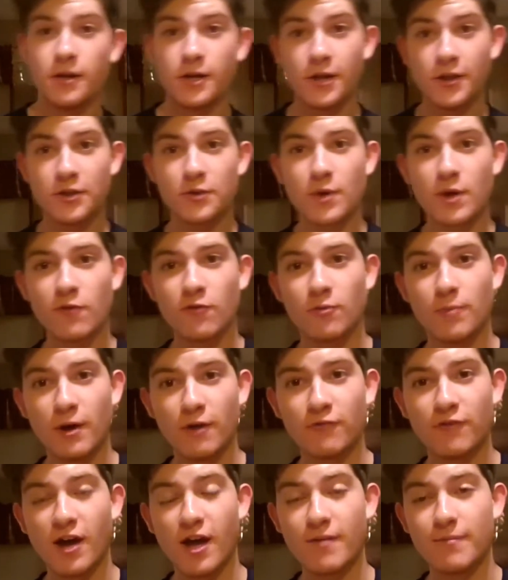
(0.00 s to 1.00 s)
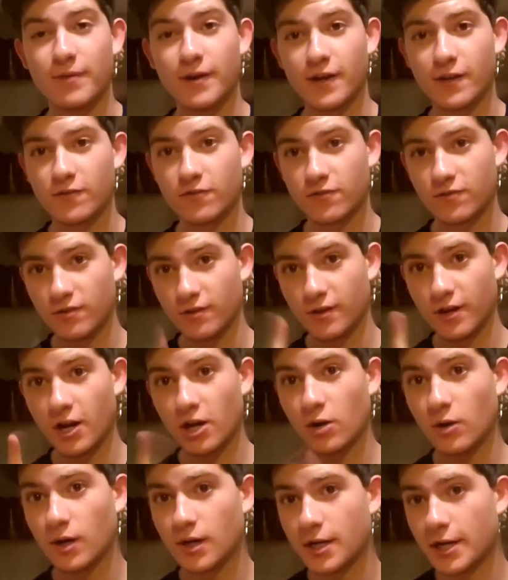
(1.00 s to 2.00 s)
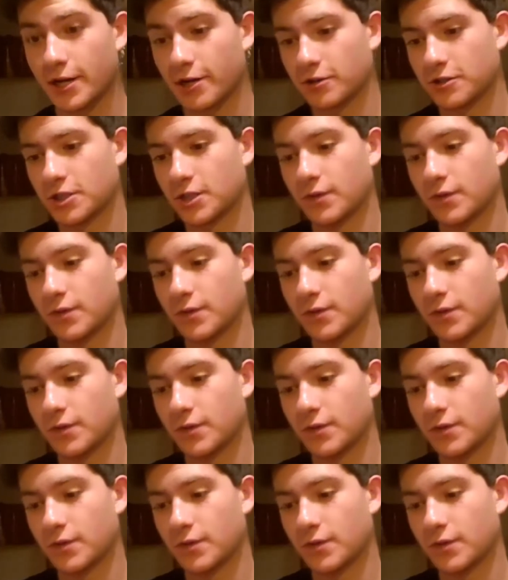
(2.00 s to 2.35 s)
now that you waited for about 5 minutes, now you're going to take your